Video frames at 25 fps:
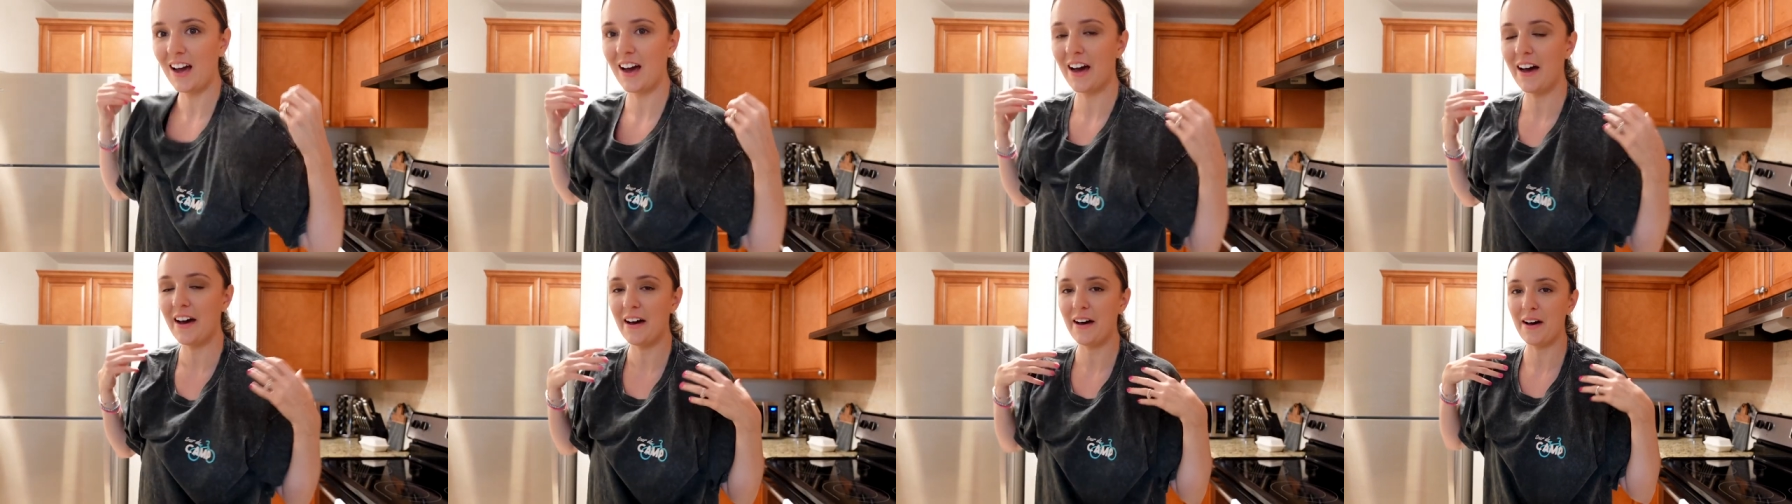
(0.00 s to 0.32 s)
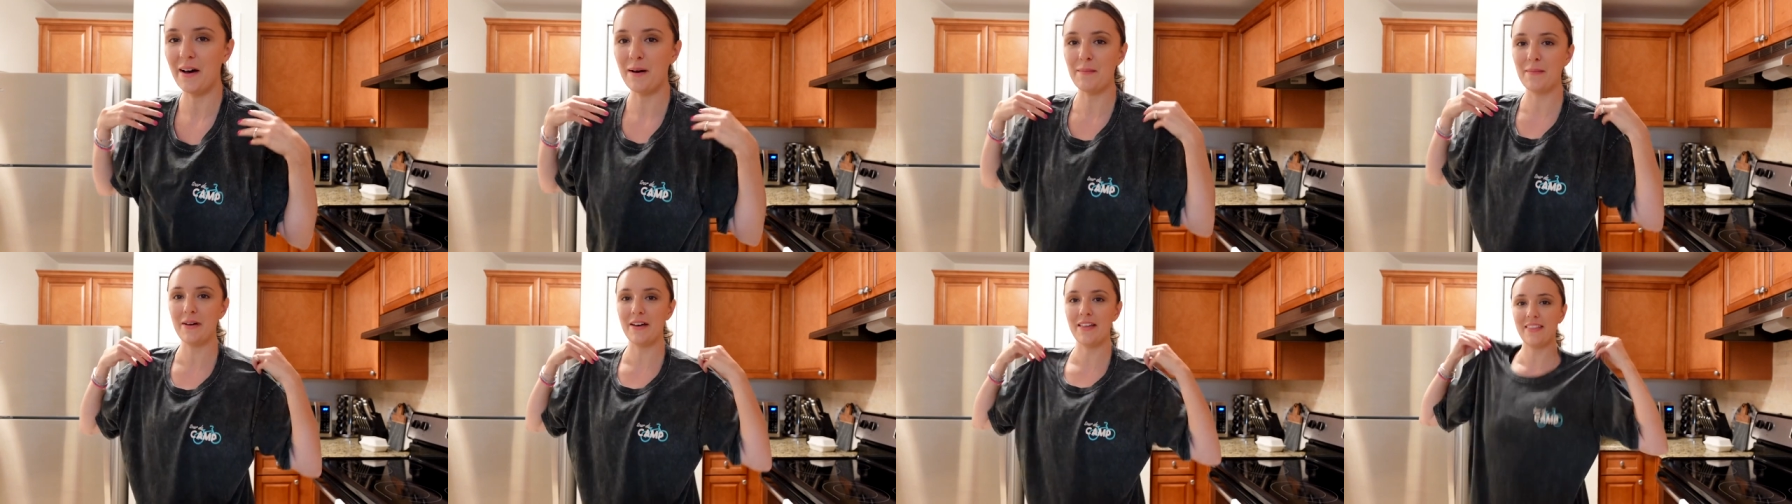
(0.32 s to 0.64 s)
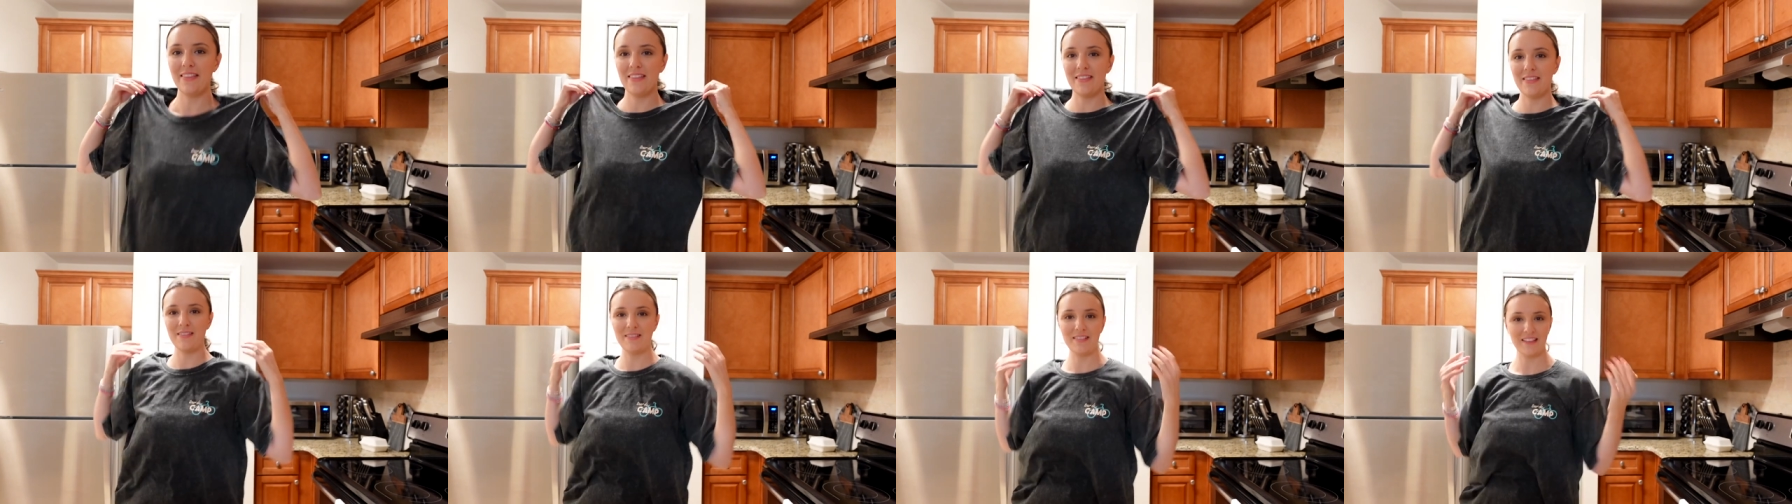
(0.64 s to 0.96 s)
Um,
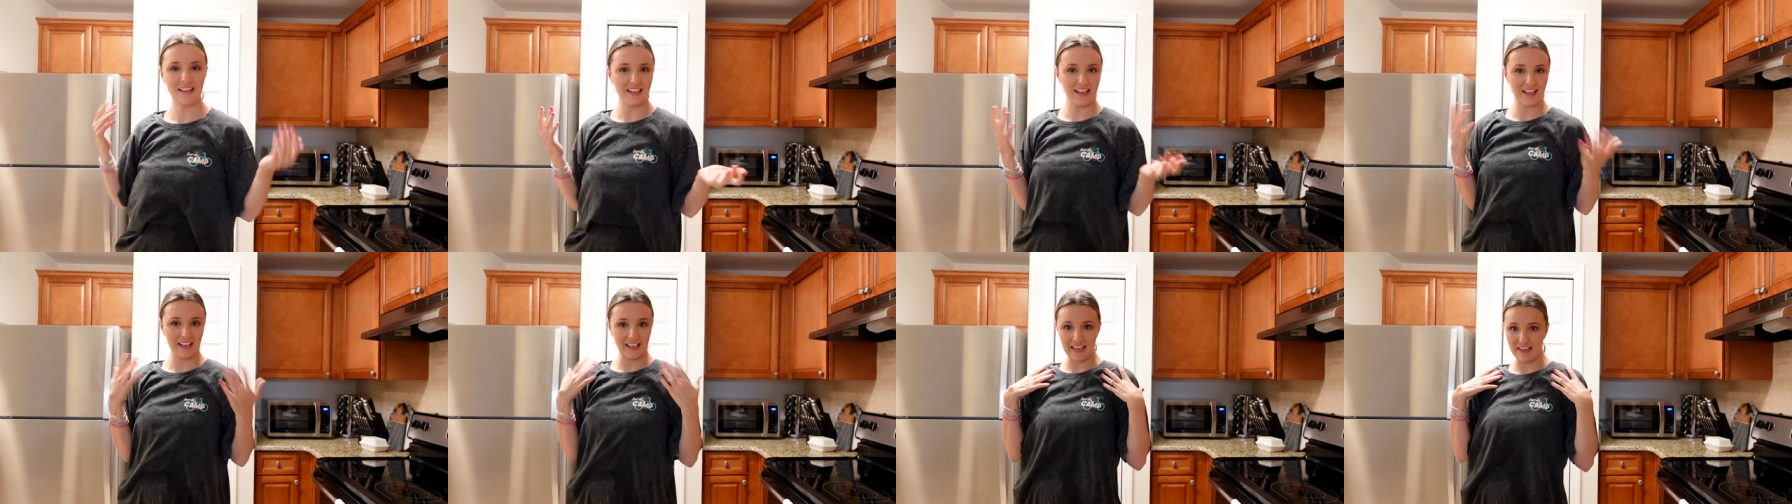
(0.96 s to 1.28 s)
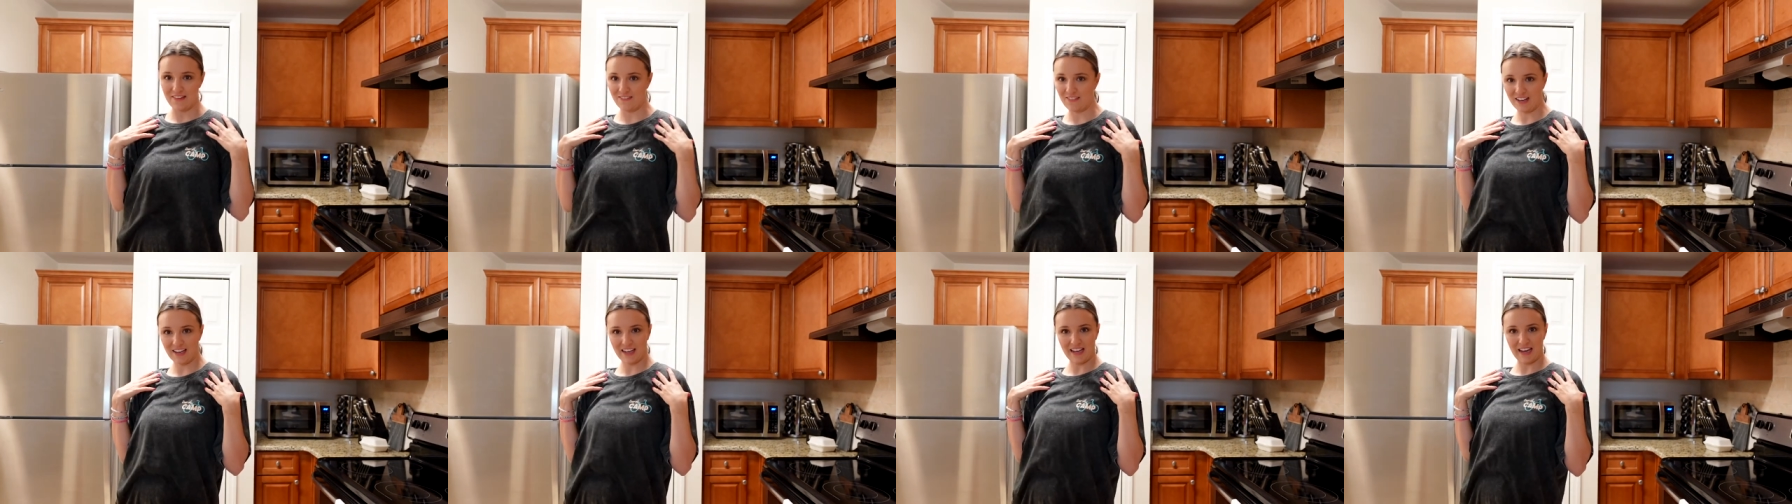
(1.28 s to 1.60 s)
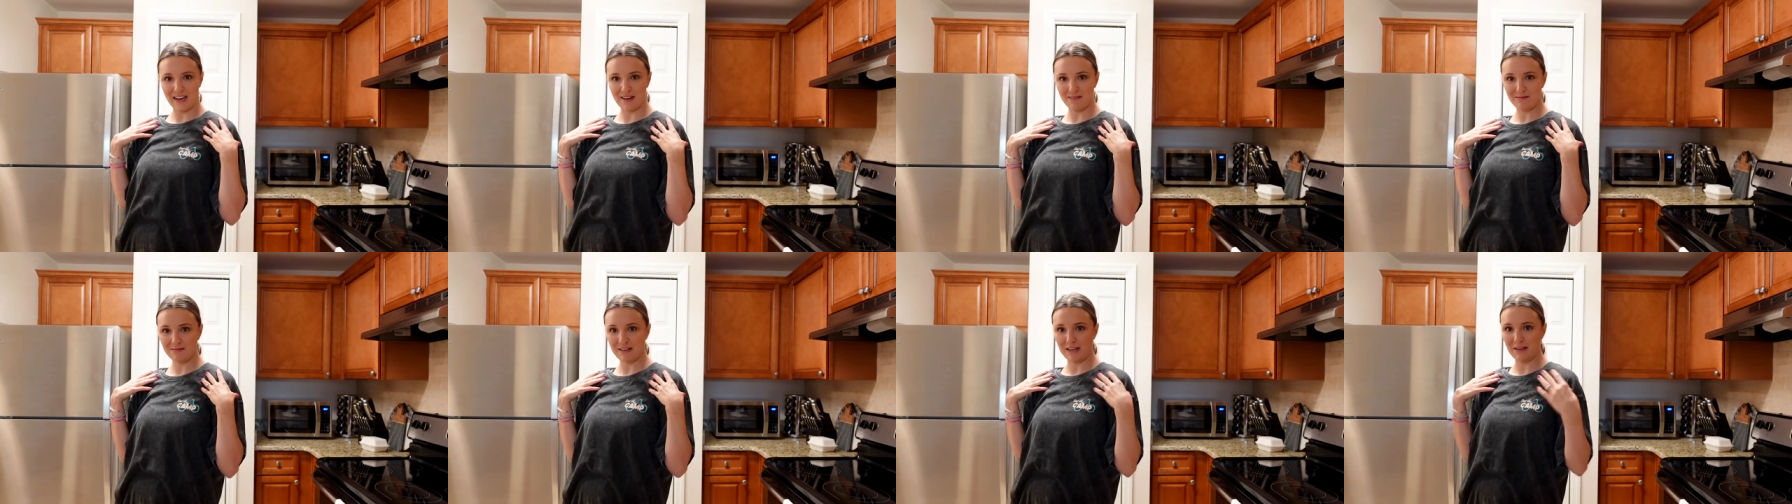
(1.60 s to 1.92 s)
even
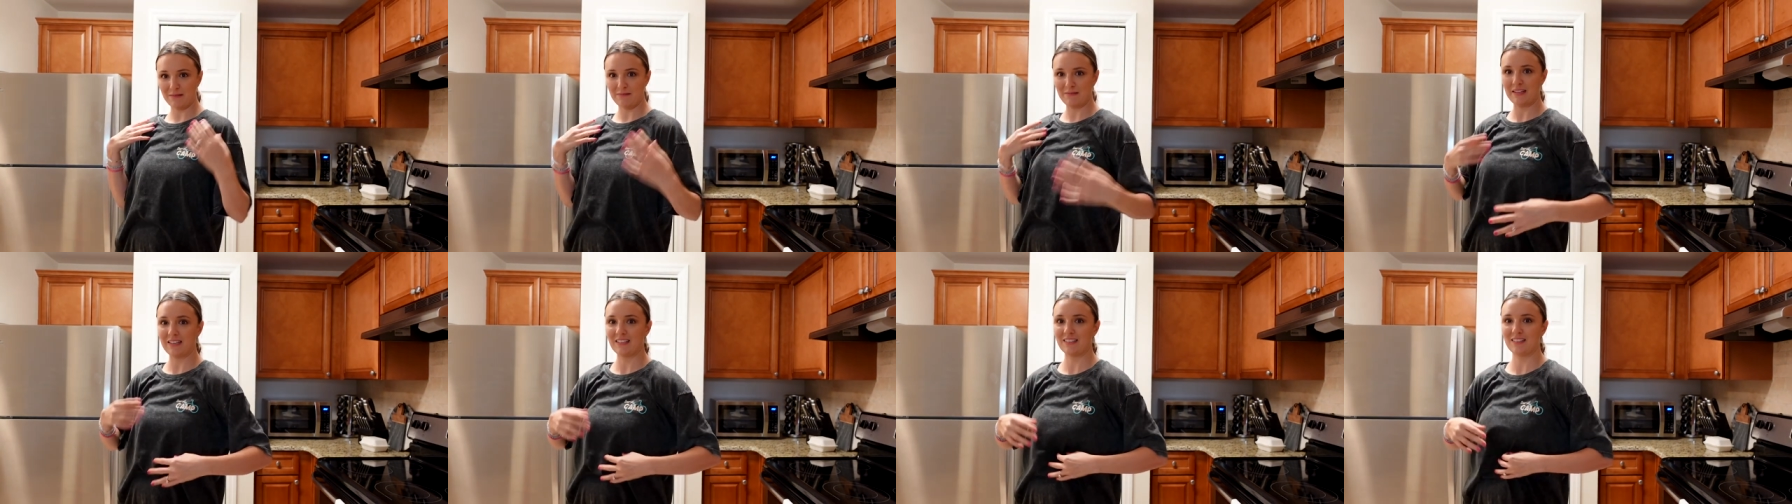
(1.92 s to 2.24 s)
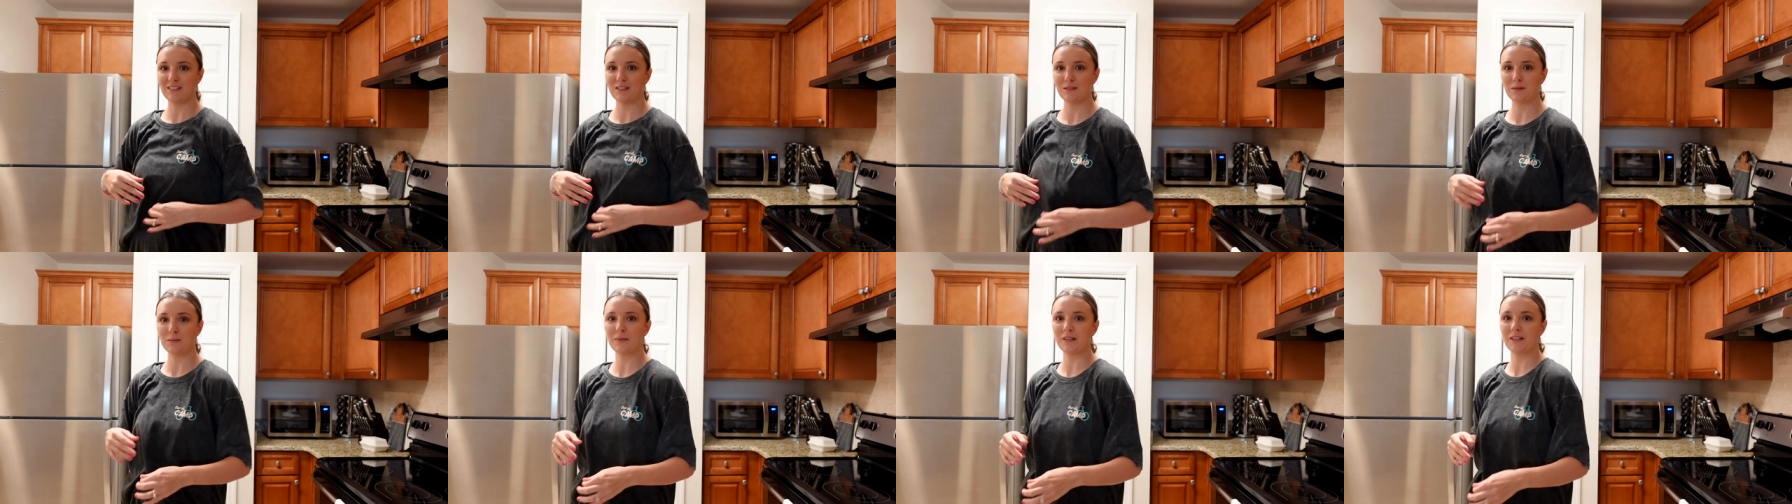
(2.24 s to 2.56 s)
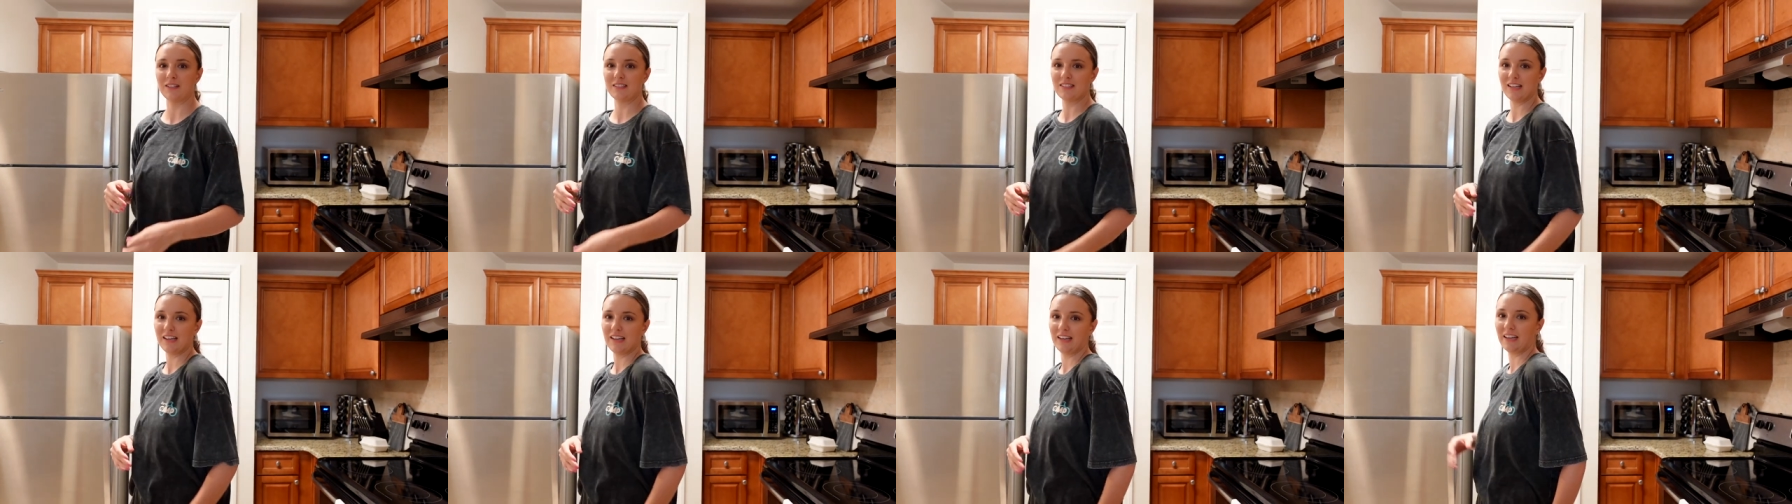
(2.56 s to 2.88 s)
Camp gave me a little
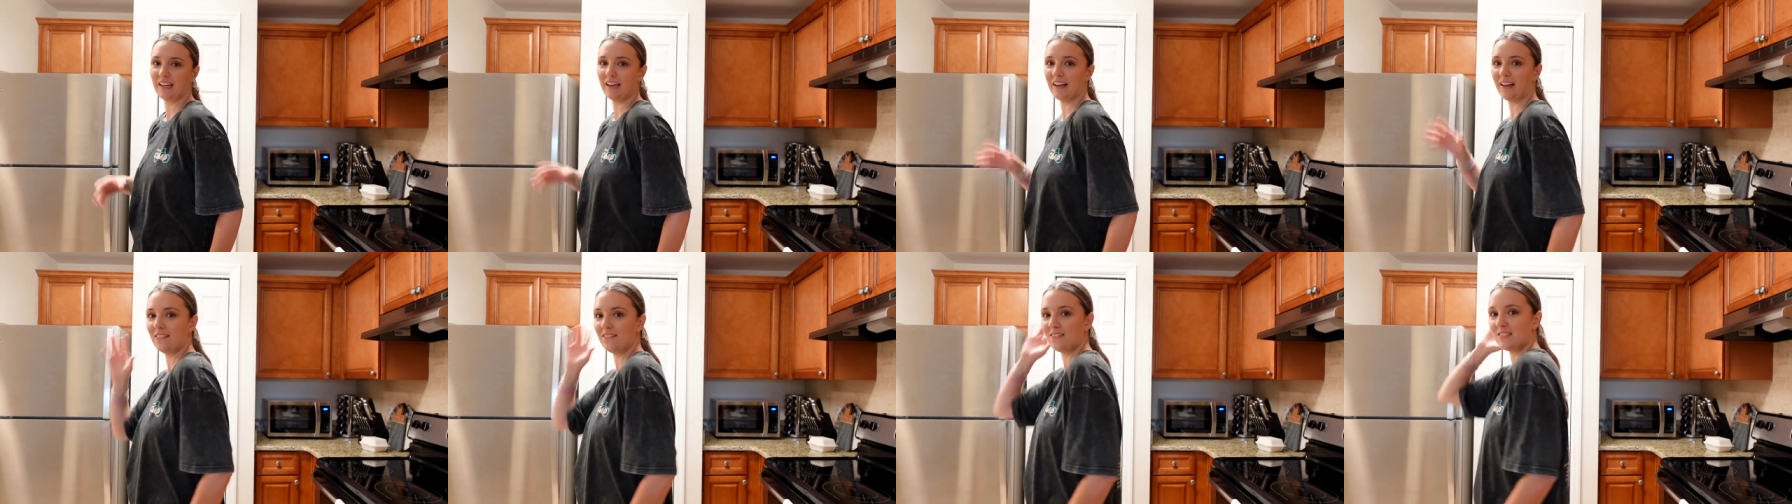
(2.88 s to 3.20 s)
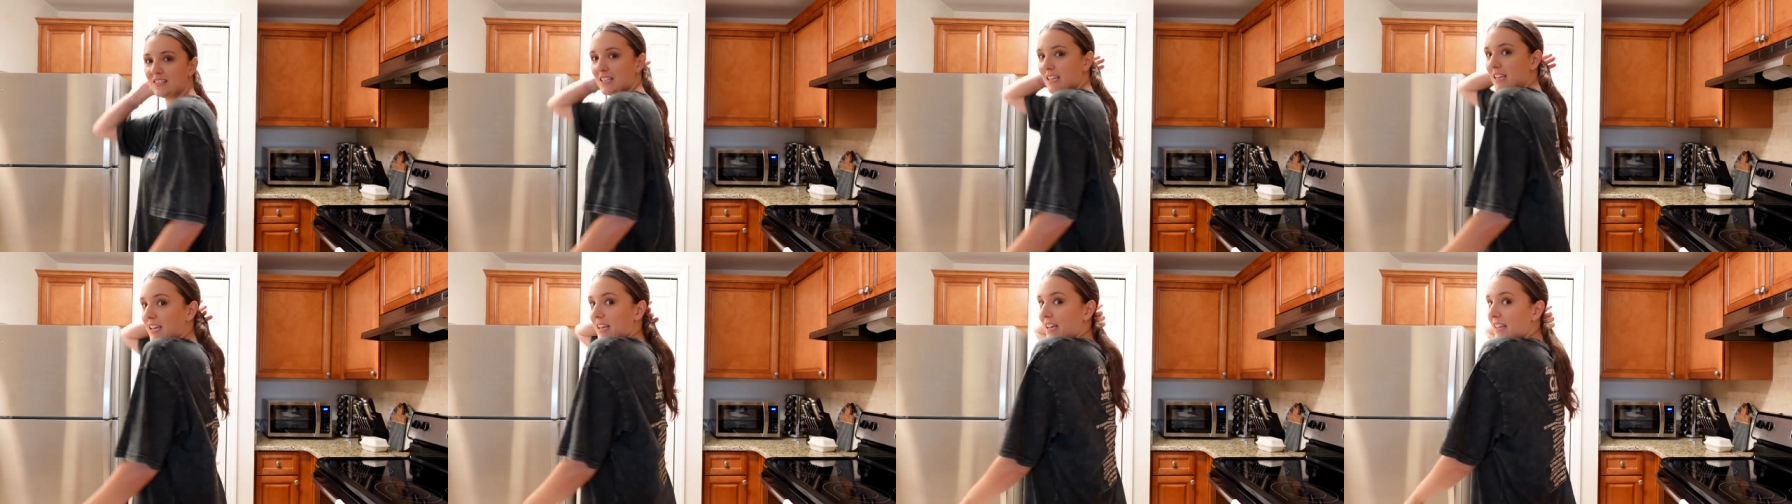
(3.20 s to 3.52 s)
birthday gift.